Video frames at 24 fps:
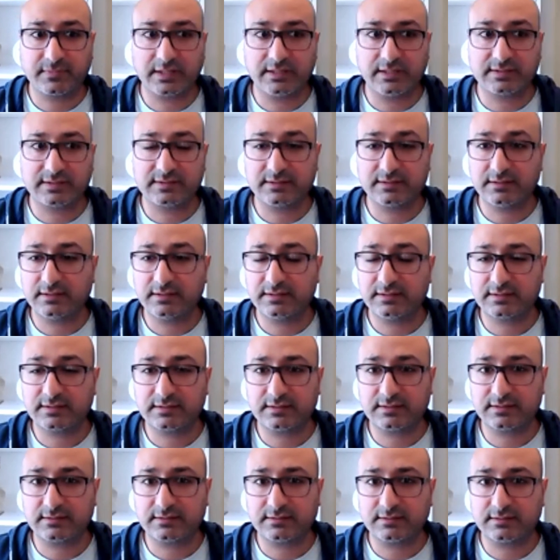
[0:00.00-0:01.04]
It's
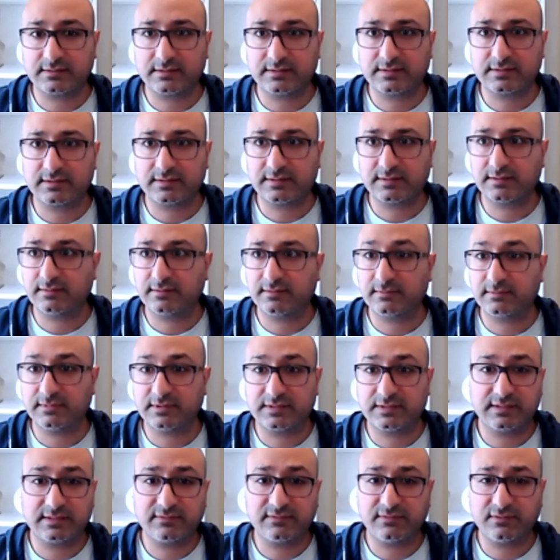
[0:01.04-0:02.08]

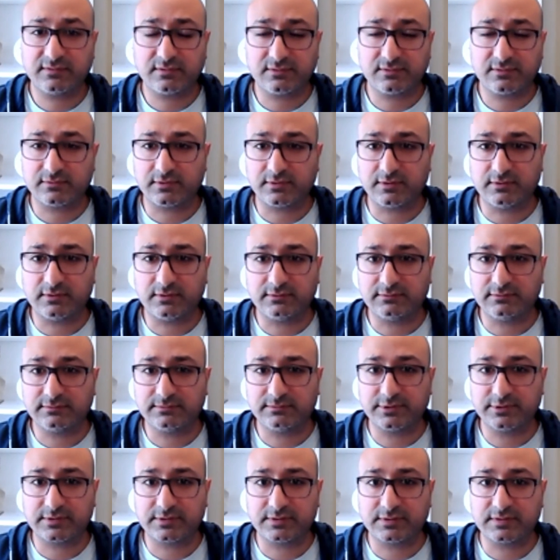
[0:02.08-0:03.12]
a difficult role
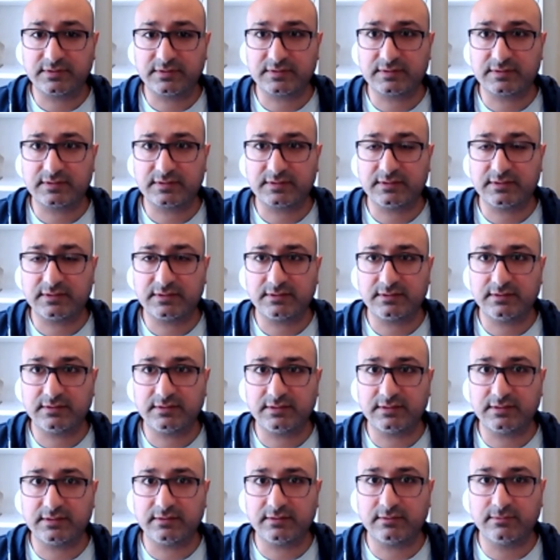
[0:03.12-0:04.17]
because
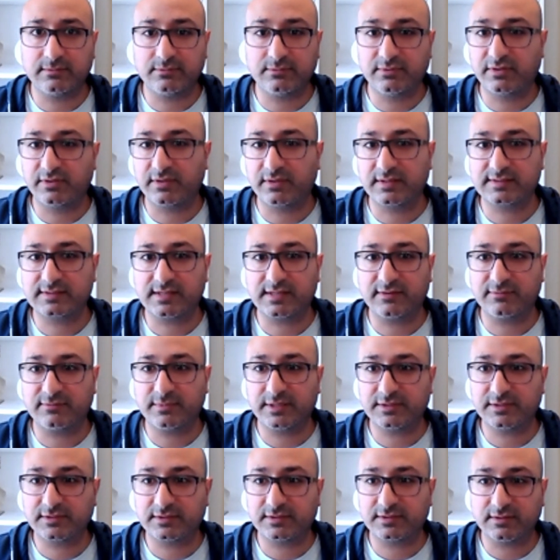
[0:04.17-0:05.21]
the things that I've
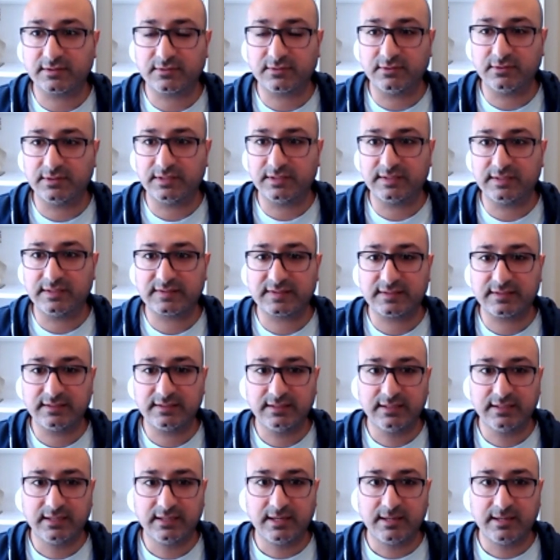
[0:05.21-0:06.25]
mentioned, they're not easy,
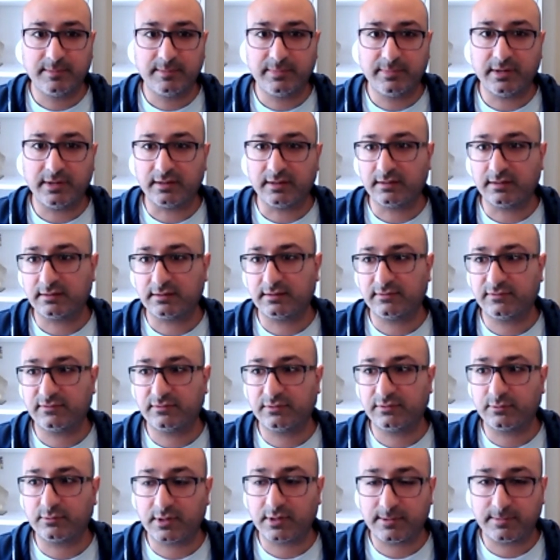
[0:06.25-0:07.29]
but
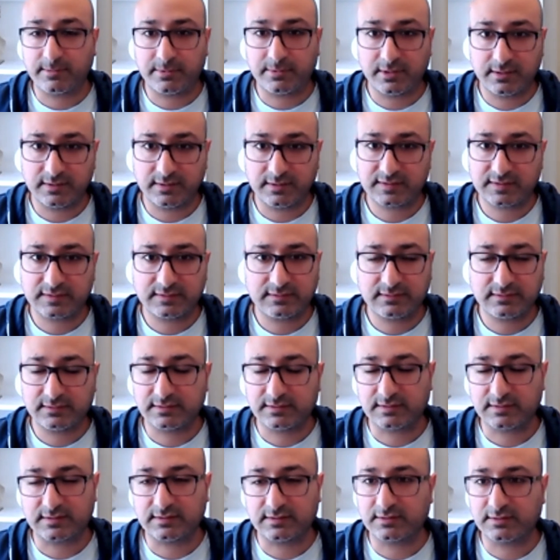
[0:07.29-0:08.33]
for the right person,
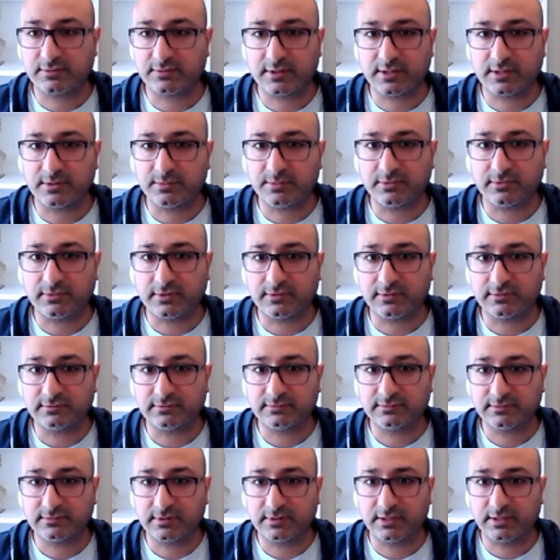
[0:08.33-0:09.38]
it's an incredible role.
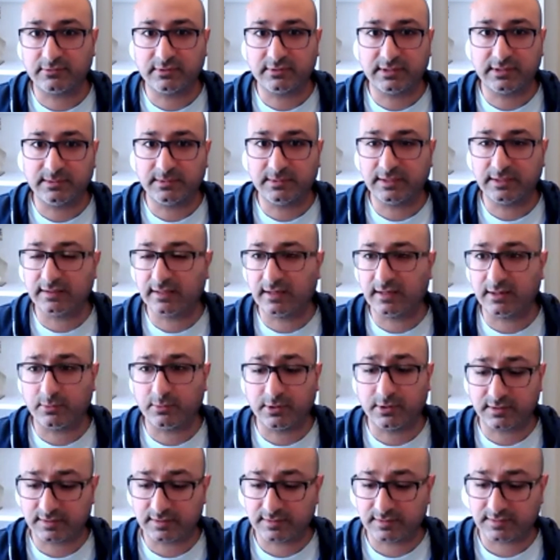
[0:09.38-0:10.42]
I really mean that. I
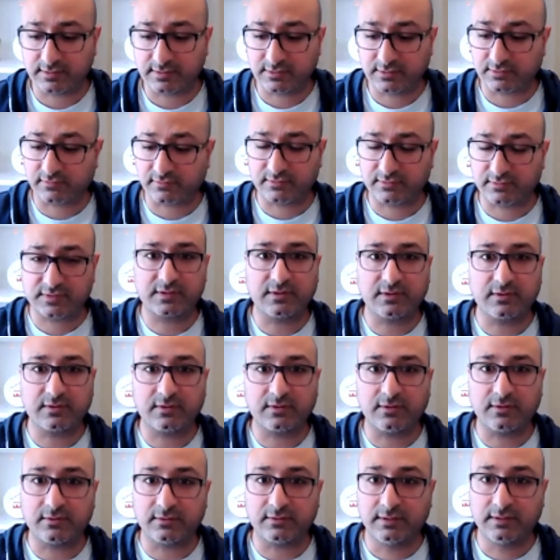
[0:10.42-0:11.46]
worked in social for so
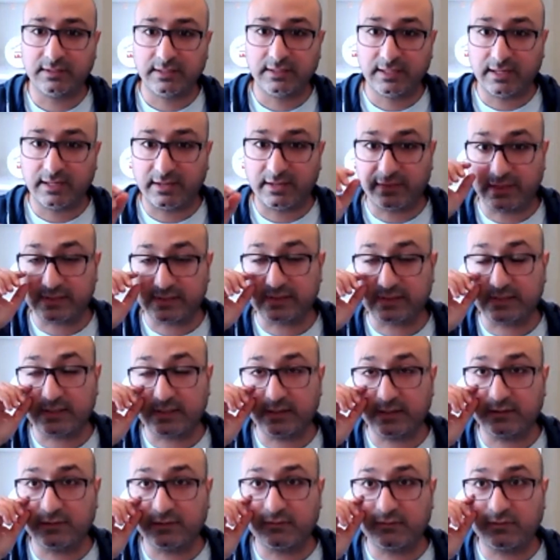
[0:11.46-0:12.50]
long, and that's the
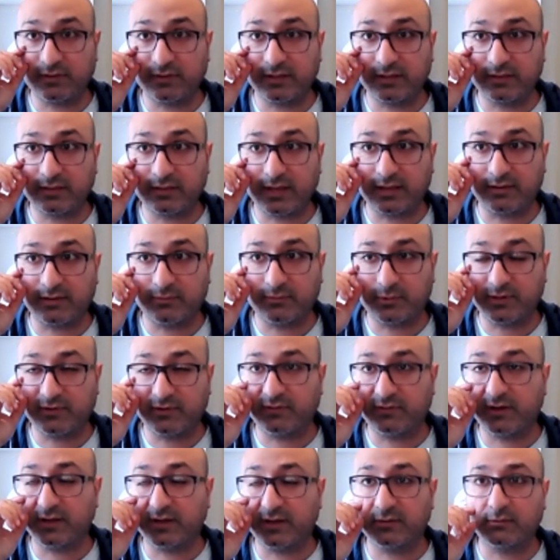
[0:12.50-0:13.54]
kind of thing that when you
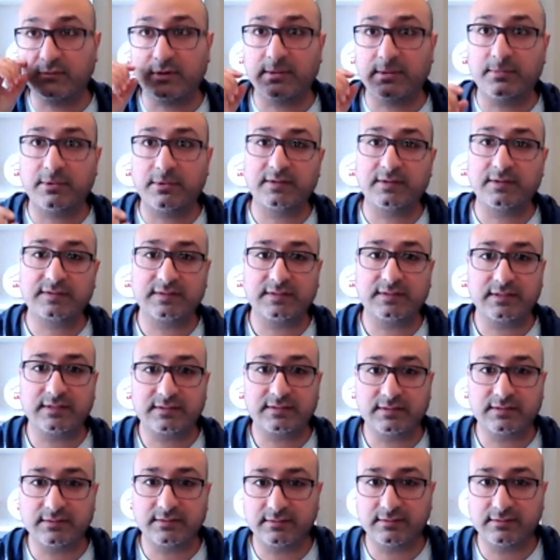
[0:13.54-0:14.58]
find the right person that